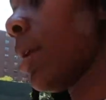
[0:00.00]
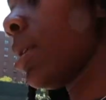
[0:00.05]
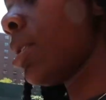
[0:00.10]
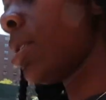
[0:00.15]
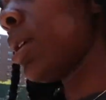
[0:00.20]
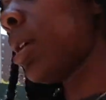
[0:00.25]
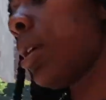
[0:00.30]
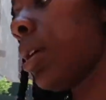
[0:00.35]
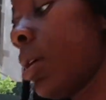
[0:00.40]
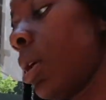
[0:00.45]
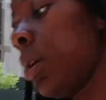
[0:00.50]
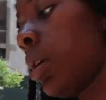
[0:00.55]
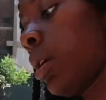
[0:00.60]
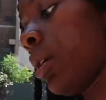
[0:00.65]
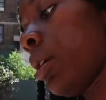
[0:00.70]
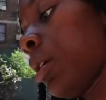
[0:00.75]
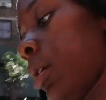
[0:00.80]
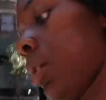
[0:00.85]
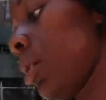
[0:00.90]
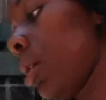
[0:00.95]
about to
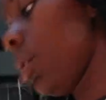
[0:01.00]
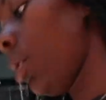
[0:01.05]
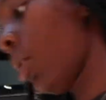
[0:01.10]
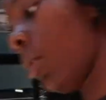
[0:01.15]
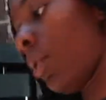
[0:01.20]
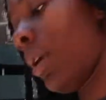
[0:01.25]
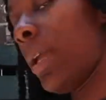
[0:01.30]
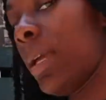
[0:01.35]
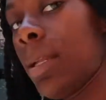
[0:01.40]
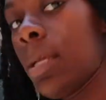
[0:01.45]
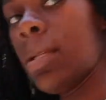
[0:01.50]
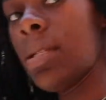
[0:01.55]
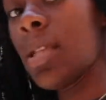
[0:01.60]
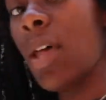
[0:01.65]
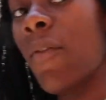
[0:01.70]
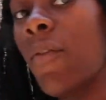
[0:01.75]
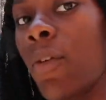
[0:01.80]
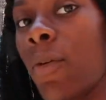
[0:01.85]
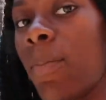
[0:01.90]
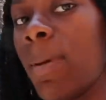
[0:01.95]
go get a
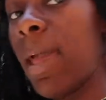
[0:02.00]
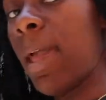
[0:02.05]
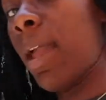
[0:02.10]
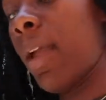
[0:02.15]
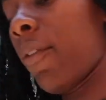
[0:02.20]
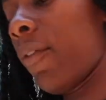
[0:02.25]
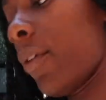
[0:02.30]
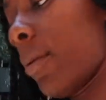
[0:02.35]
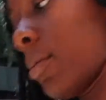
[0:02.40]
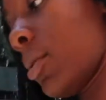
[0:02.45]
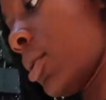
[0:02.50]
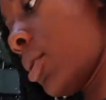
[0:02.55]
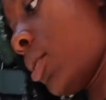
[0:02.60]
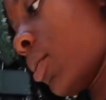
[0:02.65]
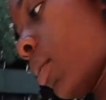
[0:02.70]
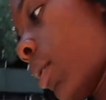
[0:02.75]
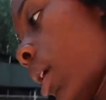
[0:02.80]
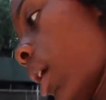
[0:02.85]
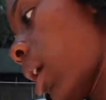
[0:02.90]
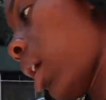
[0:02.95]
duffel bag from the
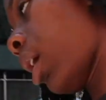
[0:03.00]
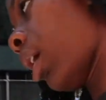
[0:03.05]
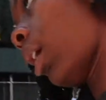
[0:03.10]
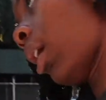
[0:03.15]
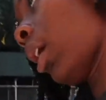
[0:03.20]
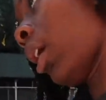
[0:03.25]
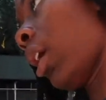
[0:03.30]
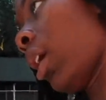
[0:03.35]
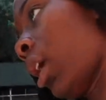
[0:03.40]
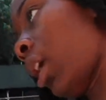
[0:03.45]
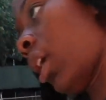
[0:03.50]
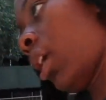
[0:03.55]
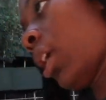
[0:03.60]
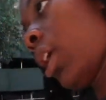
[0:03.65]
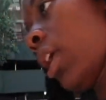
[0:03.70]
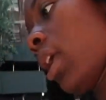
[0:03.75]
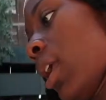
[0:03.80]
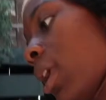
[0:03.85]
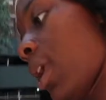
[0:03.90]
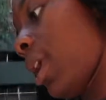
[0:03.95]
store.
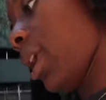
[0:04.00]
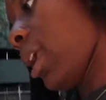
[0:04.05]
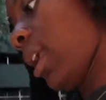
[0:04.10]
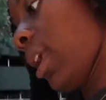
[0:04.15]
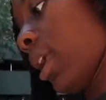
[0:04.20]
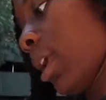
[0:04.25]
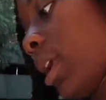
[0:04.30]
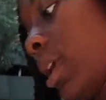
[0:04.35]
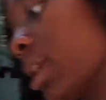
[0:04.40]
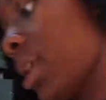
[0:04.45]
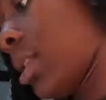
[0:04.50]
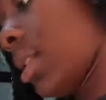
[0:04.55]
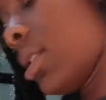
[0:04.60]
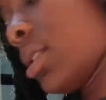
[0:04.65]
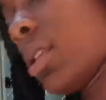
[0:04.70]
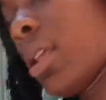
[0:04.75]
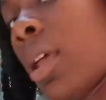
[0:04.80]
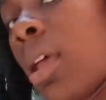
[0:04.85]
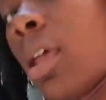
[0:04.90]
And